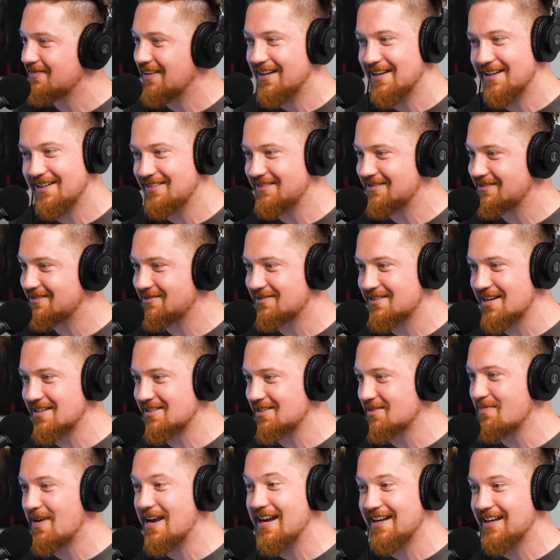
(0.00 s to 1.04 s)
yeah he
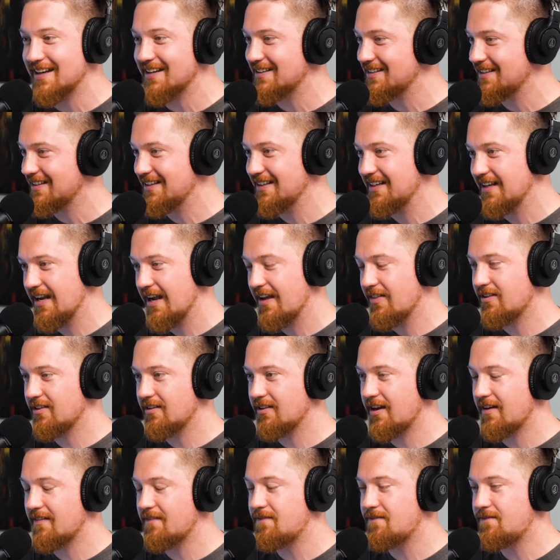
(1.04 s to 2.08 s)
doesn't out. make it. They're
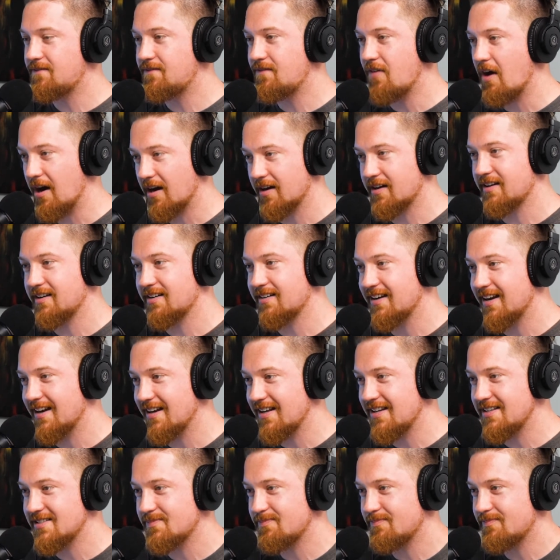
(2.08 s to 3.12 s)
like, fuck, and
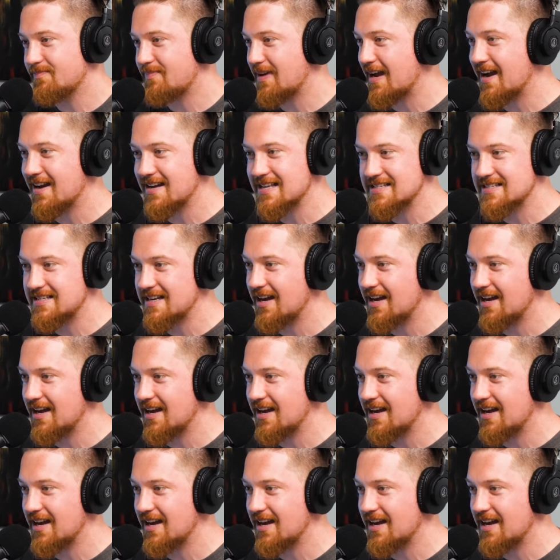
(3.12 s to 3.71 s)
he's passed